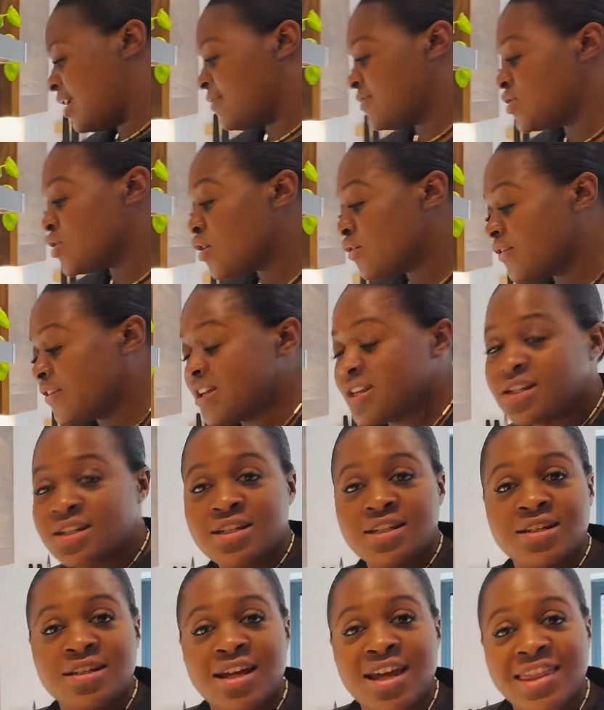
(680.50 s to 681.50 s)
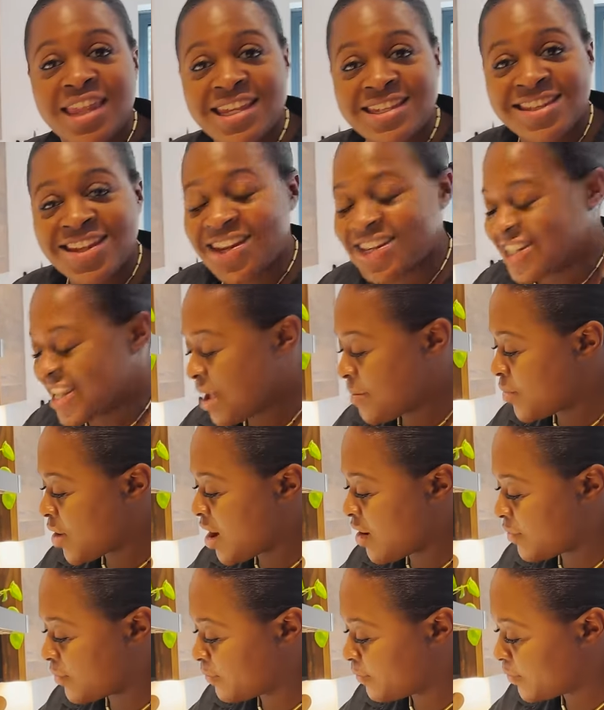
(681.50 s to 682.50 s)
softened and they're yeah. starting to get
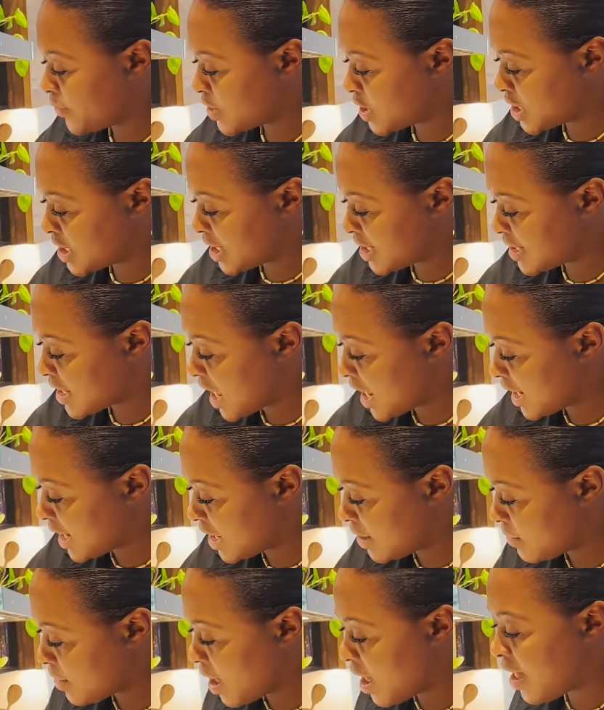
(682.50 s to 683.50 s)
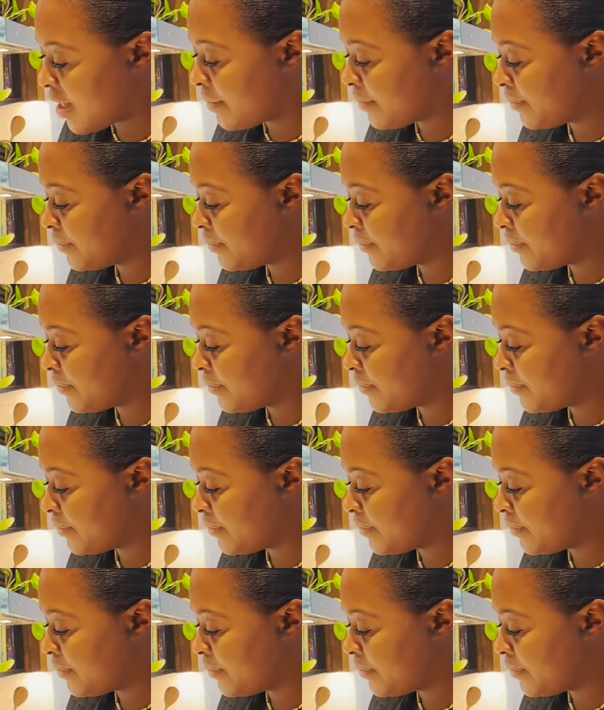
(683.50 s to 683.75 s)
brown, which is exactly where